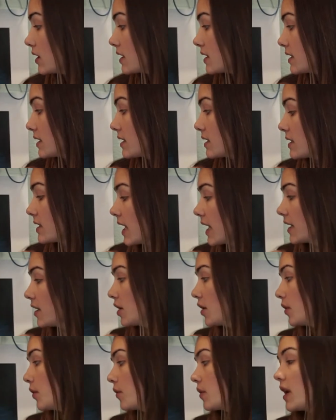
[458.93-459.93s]
this is a side
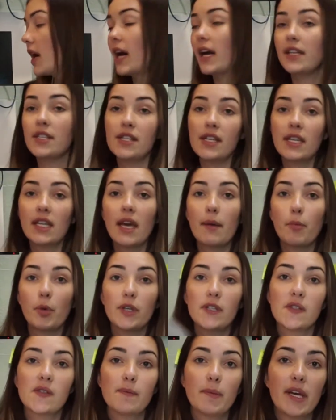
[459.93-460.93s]
note, I did get
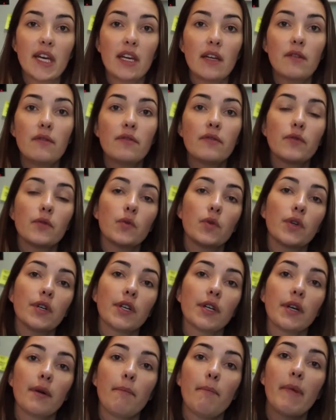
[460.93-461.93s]
prints made for
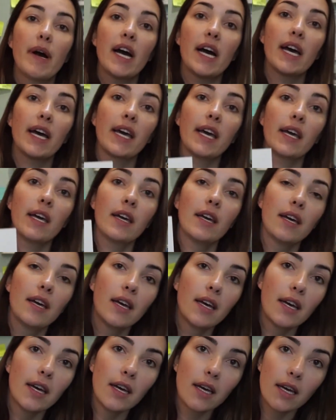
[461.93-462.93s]
my
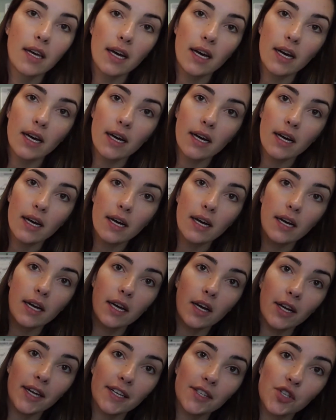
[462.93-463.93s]

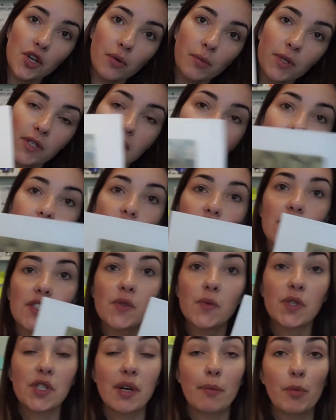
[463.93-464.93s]
Inktober
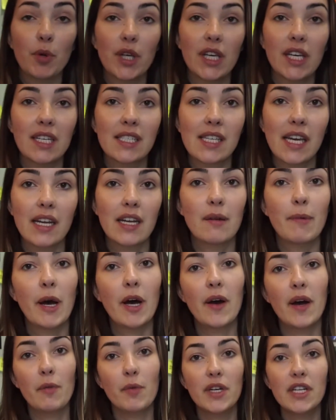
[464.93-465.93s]
sketches, which I'm really excited
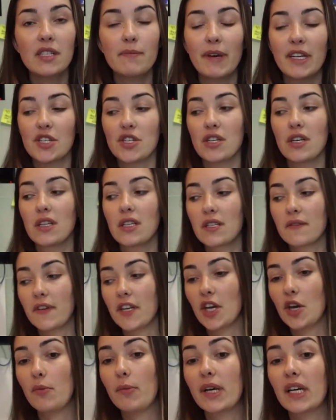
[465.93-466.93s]
about. I wanted to mention it in this
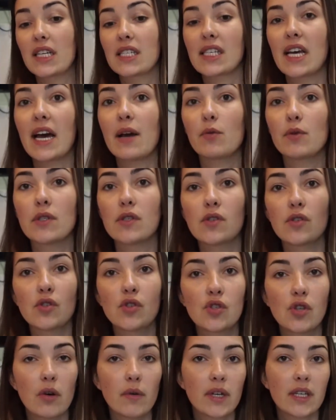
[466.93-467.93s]
video because I was
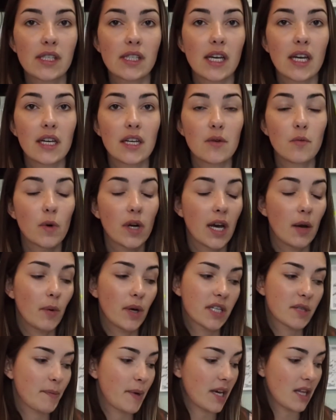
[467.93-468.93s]
so excited when I
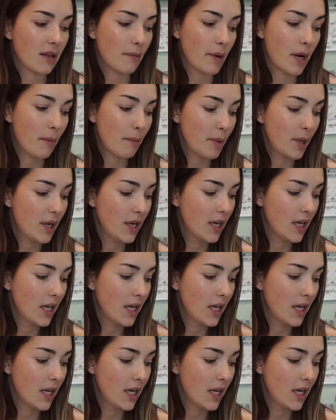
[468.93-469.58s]
went to pick them up.